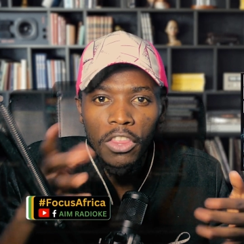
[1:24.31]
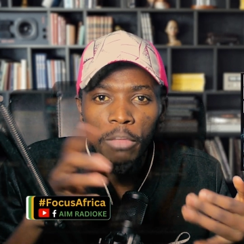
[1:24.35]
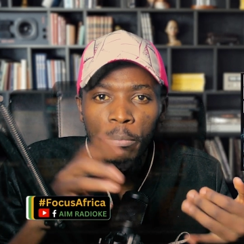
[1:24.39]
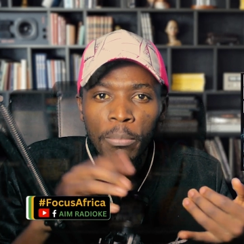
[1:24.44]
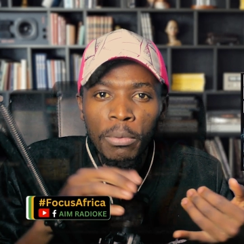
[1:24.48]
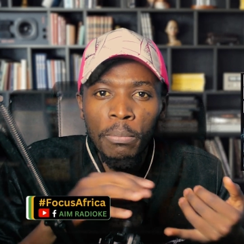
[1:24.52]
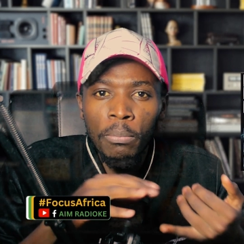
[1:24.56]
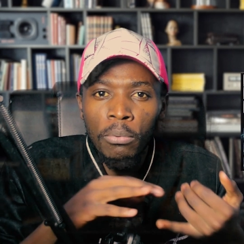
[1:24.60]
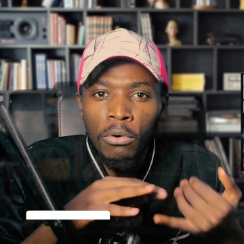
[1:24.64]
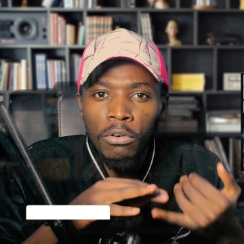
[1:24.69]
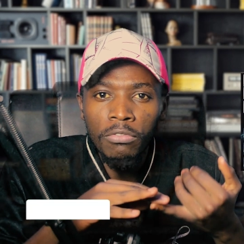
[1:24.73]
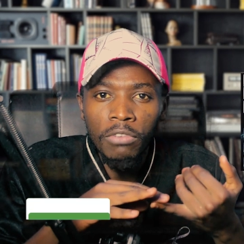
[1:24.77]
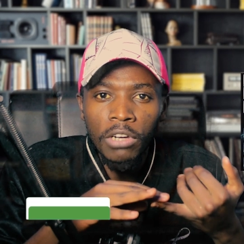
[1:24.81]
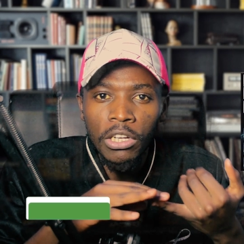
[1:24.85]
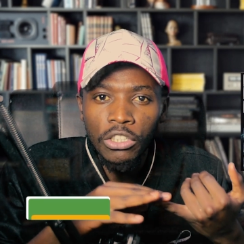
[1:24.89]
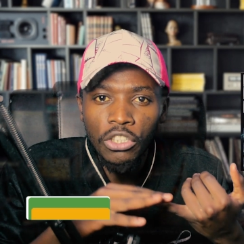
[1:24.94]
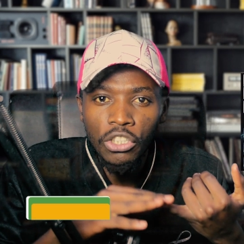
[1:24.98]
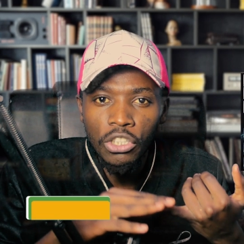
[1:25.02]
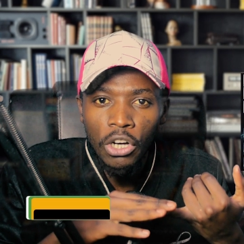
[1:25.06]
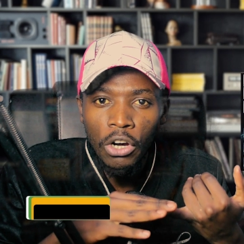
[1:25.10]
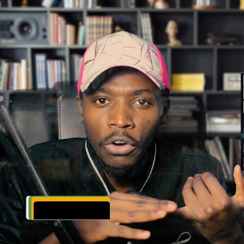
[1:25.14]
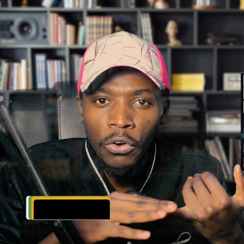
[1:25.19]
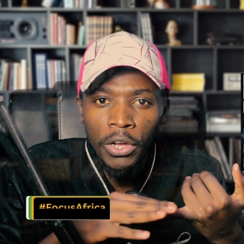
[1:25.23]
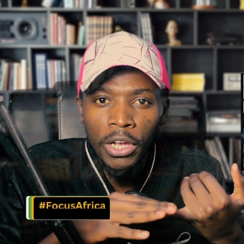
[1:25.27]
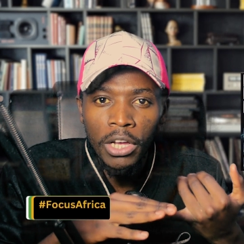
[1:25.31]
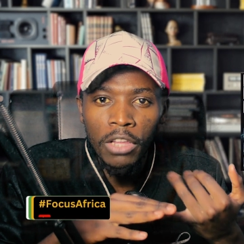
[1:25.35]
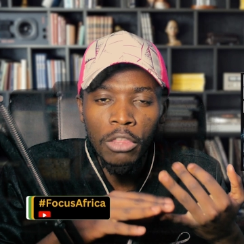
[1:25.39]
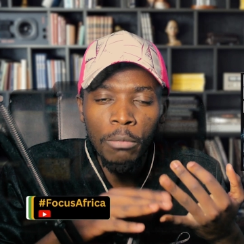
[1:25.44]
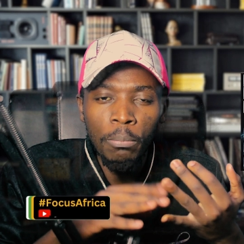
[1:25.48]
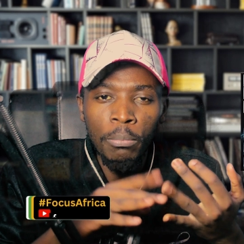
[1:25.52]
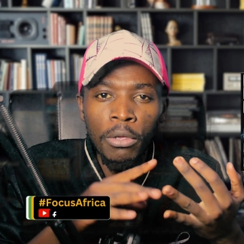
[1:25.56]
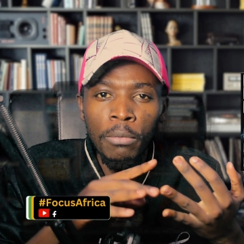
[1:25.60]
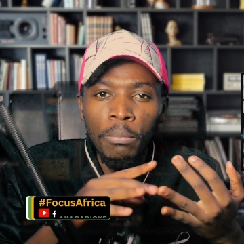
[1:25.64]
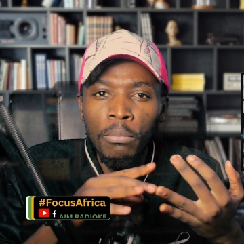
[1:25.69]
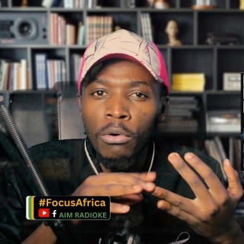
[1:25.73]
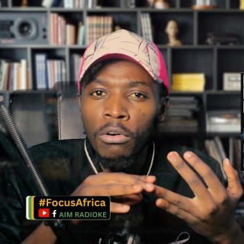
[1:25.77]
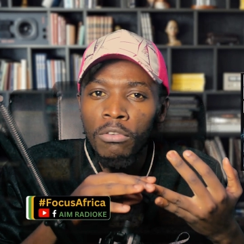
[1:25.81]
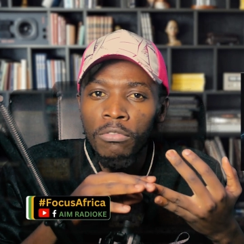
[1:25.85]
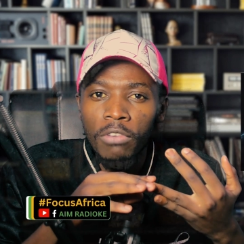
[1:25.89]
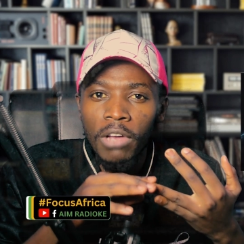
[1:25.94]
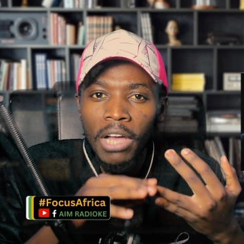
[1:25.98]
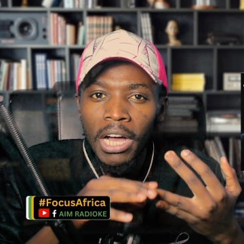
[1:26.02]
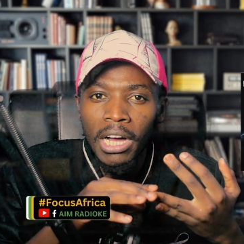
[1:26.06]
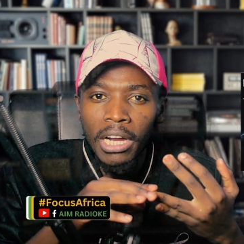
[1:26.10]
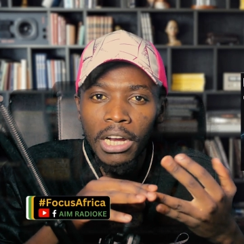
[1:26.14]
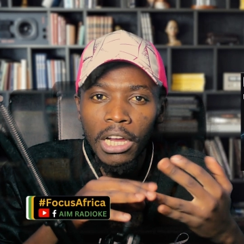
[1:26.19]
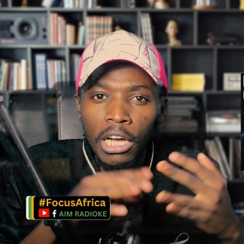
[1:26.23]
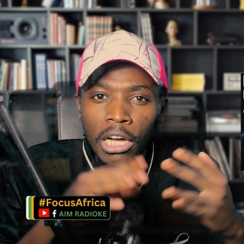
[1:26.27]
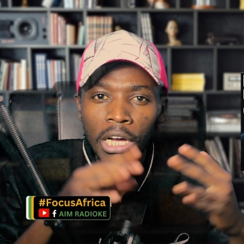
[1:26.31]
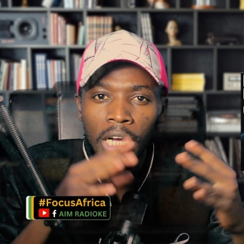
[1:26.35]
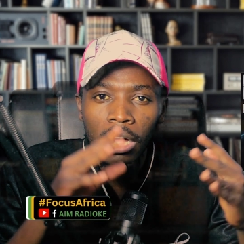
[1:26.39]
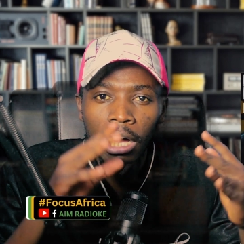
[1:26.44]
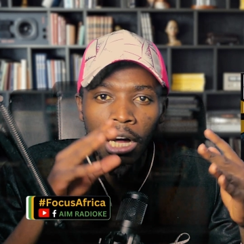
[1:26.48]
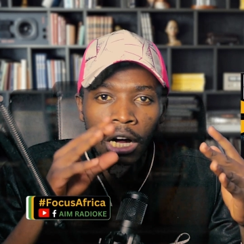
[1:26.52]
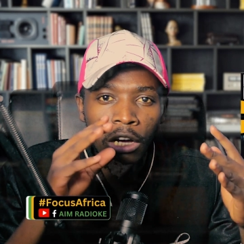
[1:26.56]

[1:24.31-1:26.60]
the people of Nigeria, the people of Ghana,